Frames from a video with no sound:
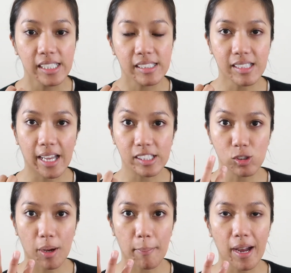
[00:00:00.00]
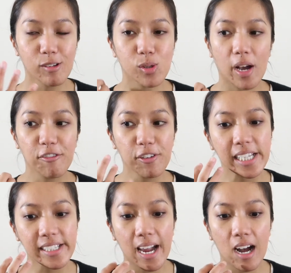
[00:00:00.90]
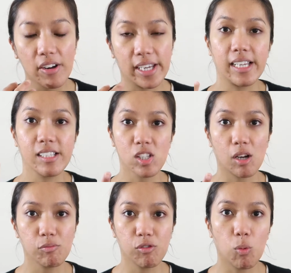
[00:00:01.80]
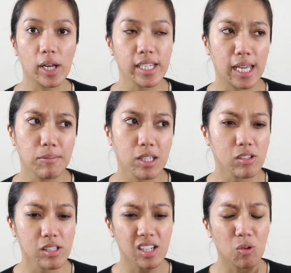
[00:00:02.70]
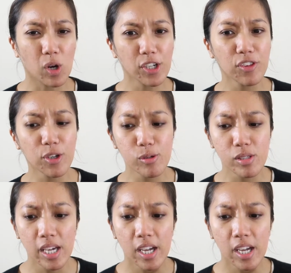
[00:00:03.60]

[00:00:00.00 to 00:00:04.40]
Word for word: decided to come out so I freaked out and I stopped for one day because they're one of those